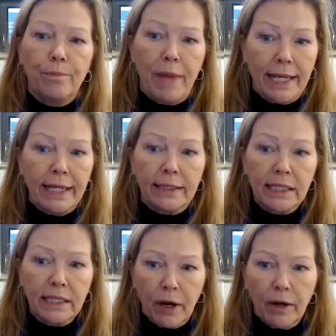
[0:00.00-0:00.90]
make it a
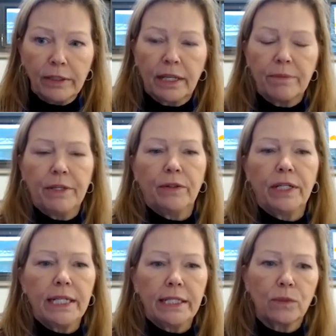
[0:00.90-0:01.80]
smart
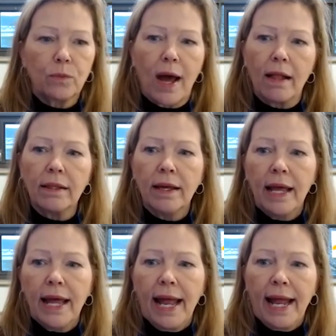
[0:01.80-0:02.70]
community as well.
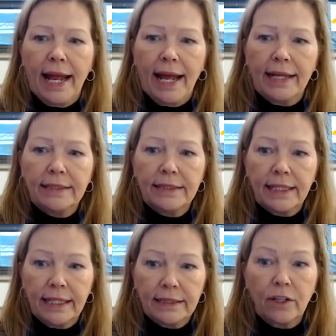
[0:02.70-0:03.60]
And
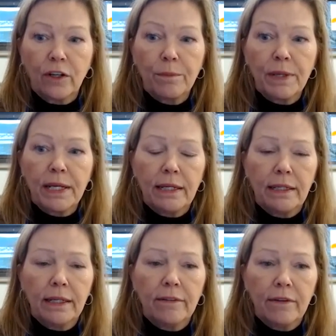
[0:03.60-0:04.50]
it's going to
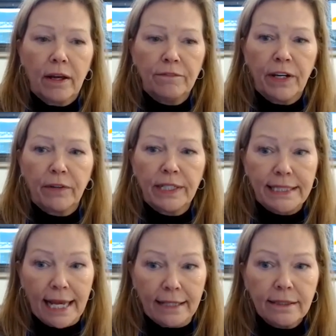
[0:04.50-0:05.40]
be very
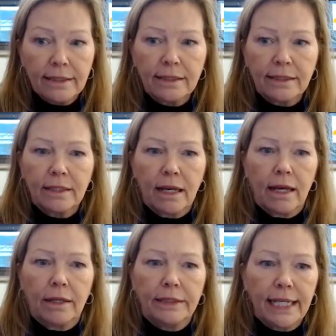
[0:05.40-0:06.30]
dense,
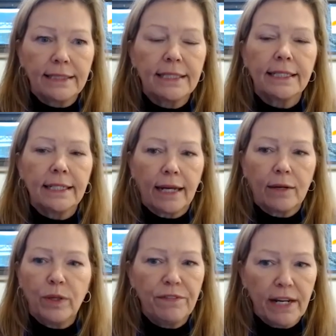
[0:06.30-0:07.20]
density
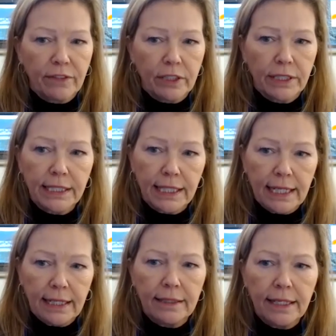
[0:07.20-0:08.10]
like we've never
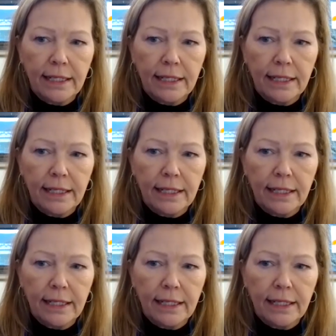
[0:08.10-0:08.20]
seen